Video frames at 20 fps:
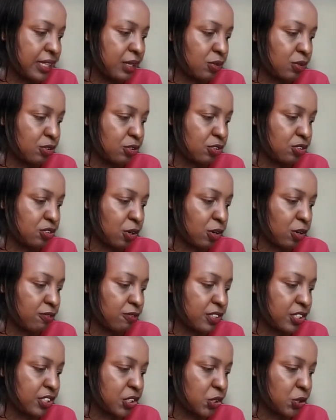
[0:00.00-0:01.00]
I think there was
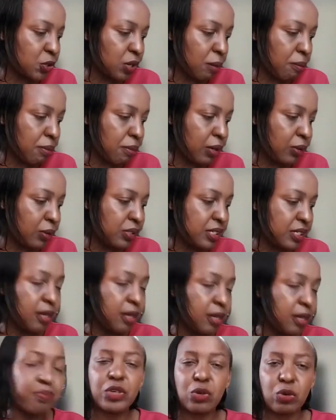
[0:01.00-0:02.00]
also a conversation
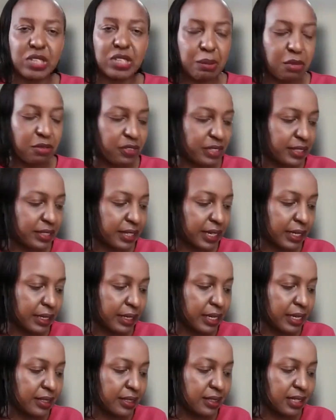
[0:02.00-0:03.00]
about um, you know some of the
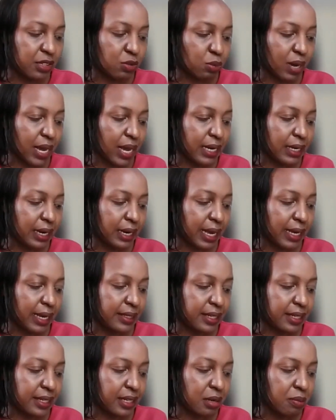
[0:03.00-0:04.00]
techniques that were
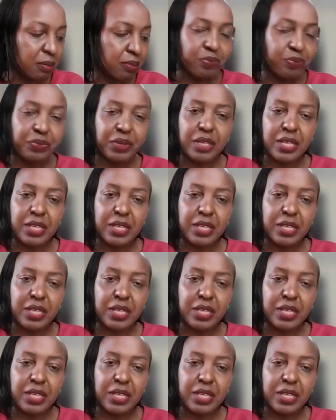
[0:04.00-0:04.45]
highlighted.